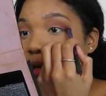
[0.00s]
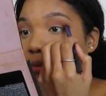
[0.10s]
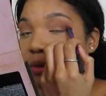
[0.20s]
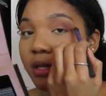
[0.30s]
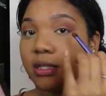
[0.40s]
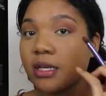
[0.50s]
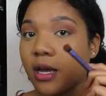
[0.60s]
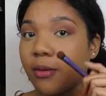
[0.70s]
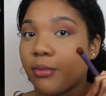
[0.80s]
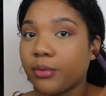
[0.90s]
and blend
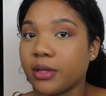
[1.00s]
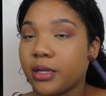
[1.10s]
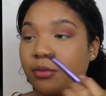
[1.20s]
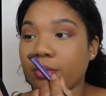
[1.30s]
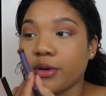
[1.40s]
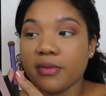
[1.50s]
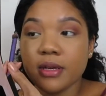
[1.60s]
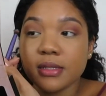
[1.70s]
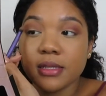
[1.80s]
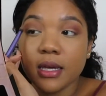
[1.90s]
it up with the
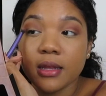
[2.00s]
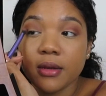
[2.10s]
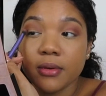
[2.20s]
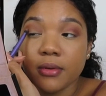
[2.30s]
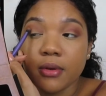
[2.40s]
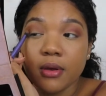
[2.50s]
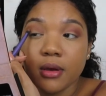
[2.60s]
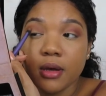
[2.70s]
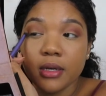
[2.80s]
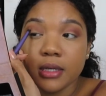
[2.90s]
previous color
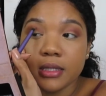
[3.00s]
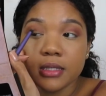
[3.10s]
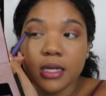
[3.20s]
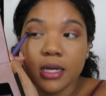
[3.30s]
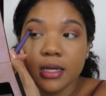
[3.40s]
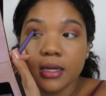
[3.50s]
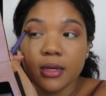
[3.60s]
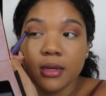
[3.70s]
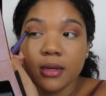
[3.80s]
on each side.